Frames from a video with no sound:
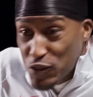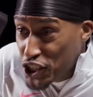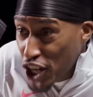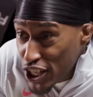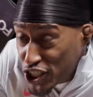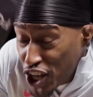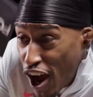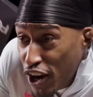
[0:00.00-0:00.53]
have
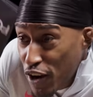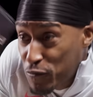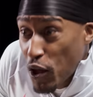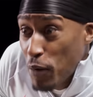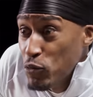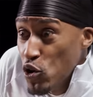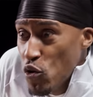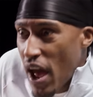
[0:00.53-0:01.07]
just heard of
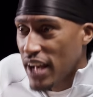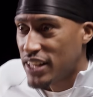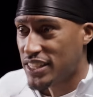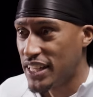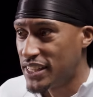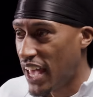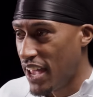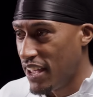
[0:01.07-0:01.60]
them new That's eggs what
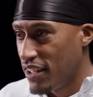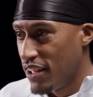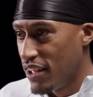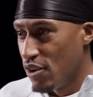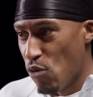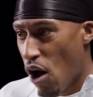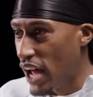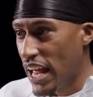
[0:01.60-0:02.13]
today. Say,
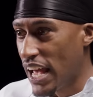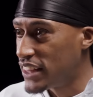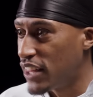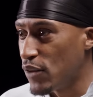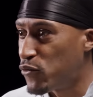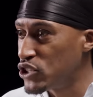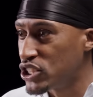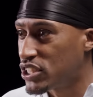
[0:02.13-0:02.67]
are they? A
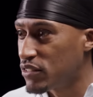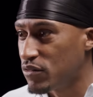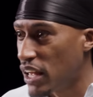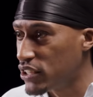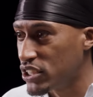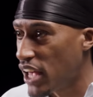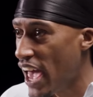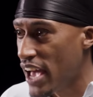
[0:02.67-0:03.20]
different
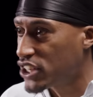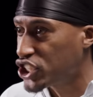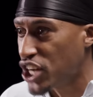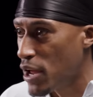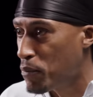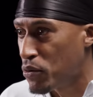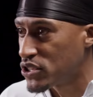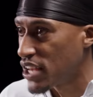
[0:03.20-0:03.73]
egg shape or